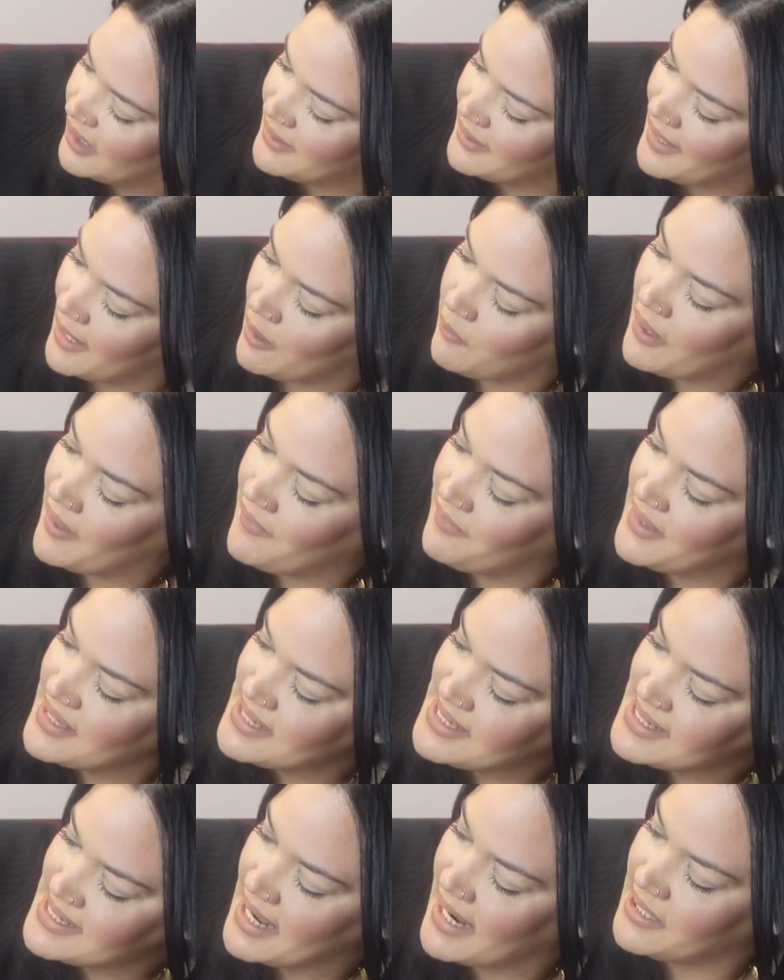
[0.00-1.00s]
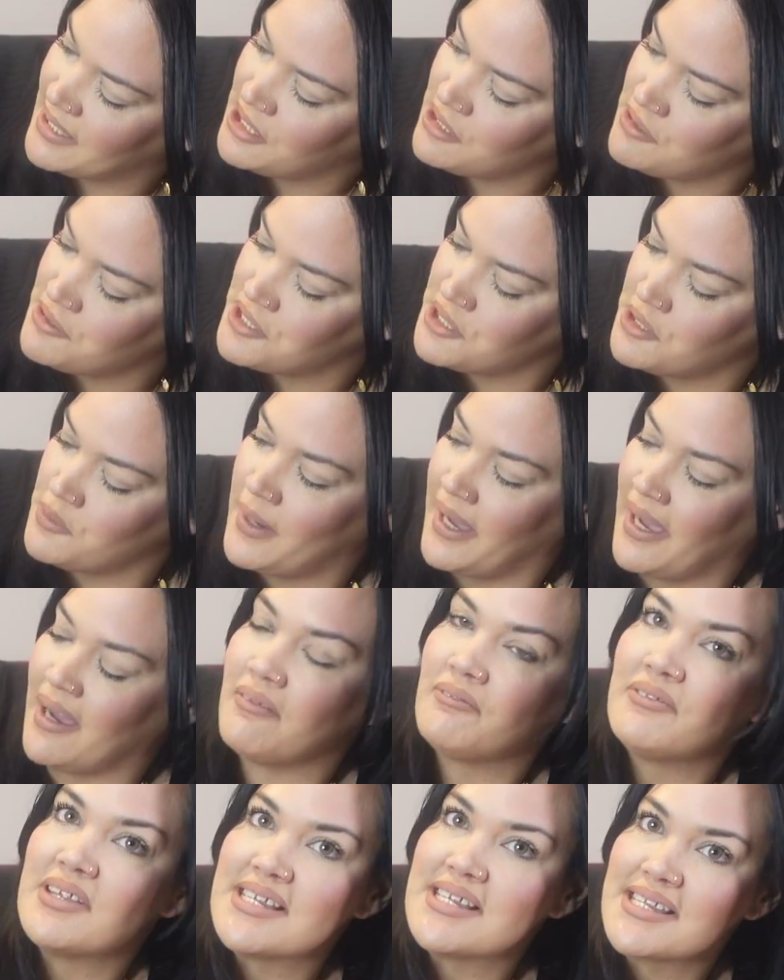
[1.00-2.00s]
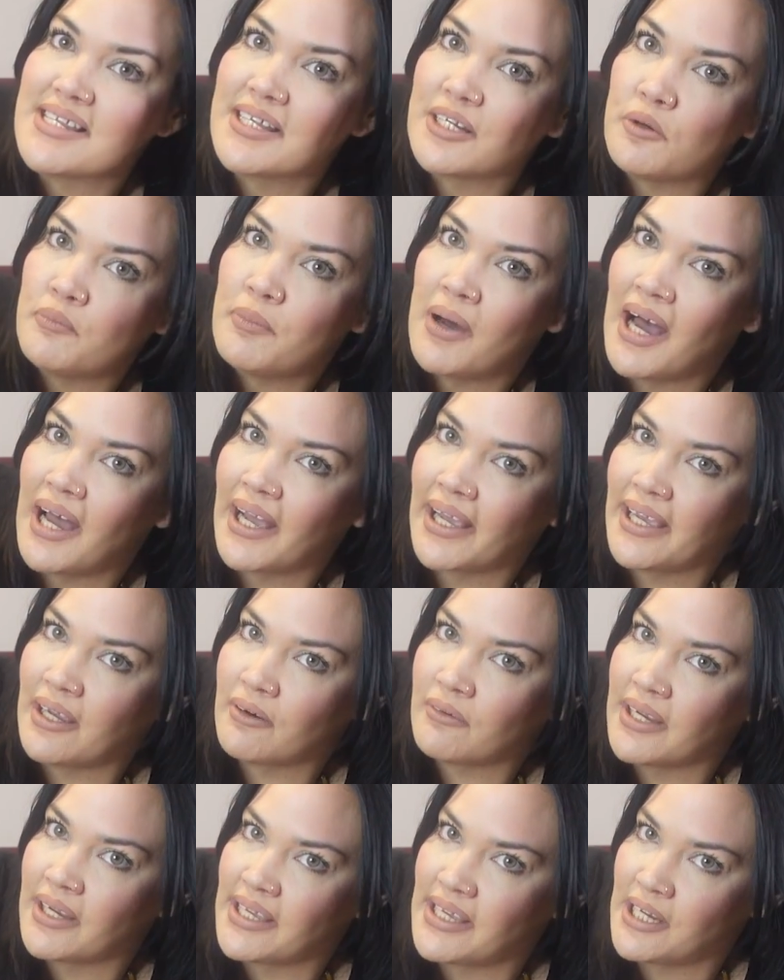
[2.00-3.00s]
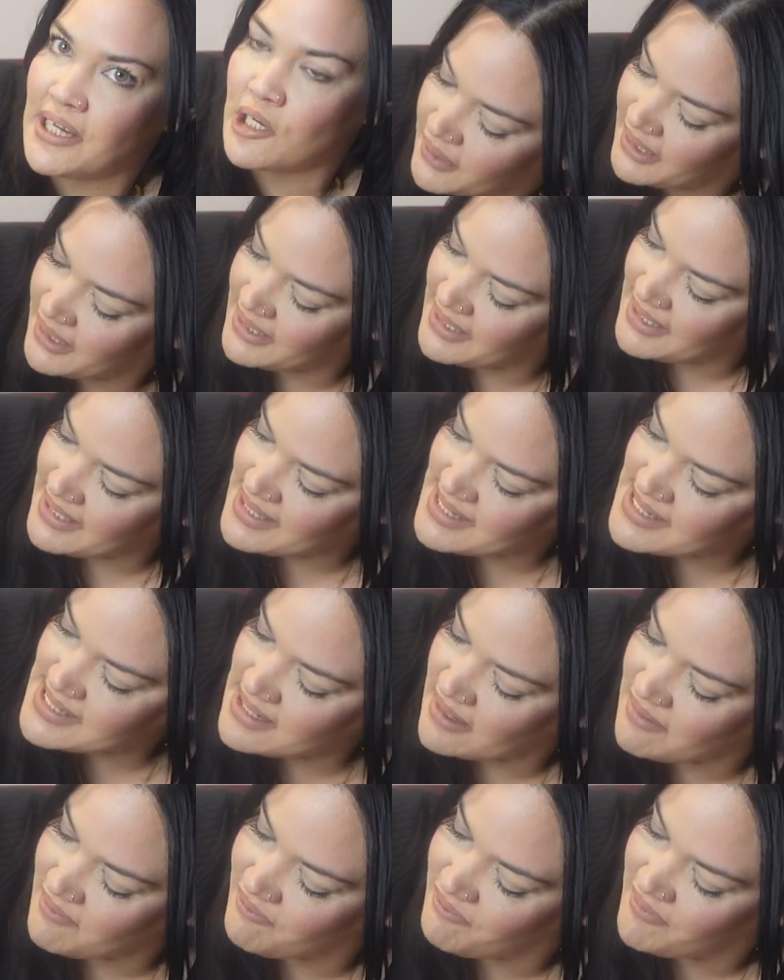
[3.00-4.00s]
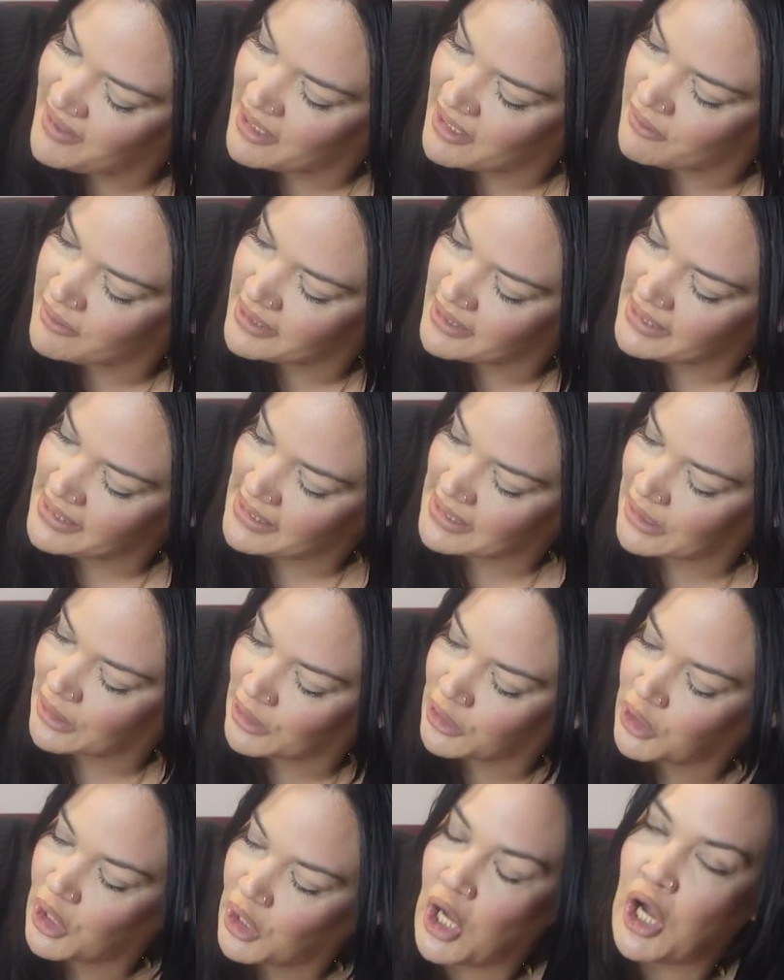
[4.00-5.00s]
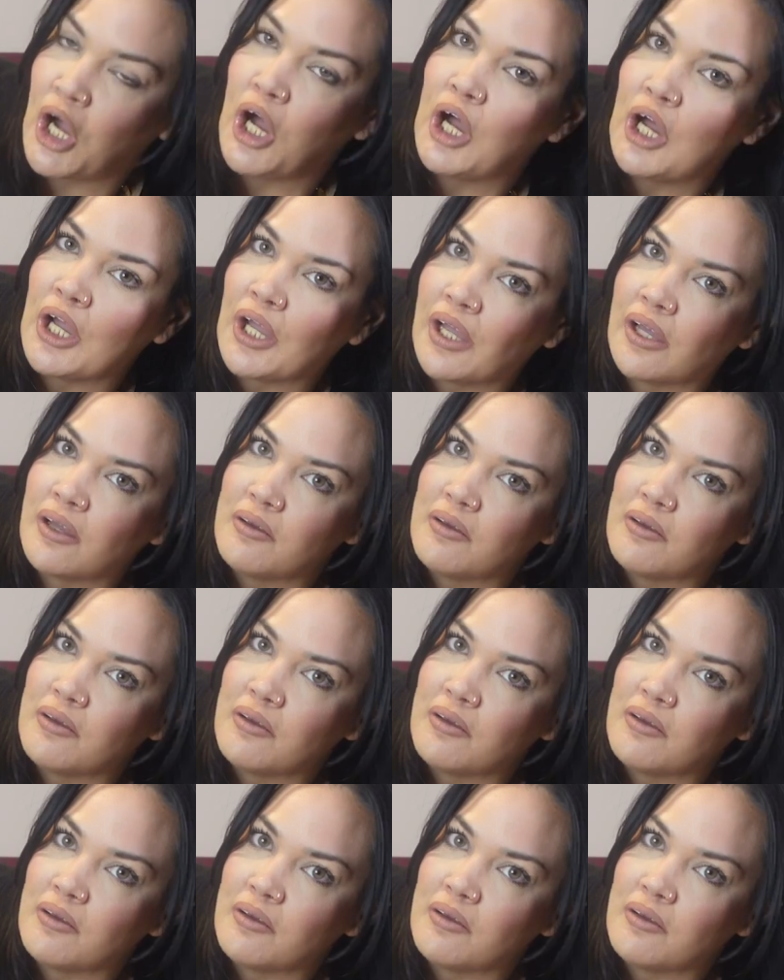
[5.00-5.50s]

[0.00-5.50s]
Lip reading: Now on this side, you do have this little pocket right here. It is a very long